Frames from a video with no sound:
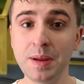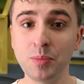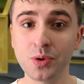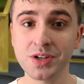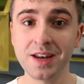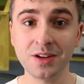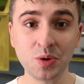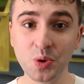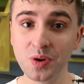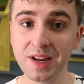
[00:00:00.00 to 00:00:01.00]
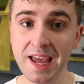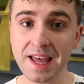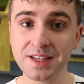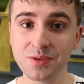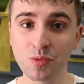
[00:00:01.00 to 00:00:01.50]
People said you couldn't
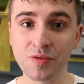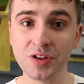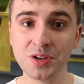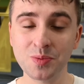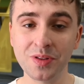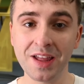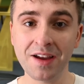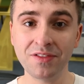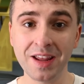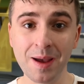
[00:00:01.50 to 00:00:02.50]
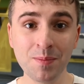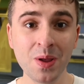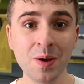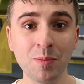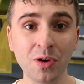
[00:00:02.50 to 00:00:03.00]
get rivets with F D M,
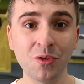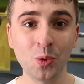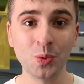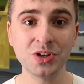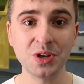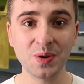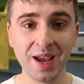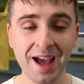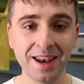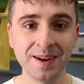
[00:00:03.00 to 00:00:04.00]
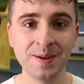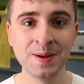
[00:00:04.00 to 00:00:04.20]
but of course you can.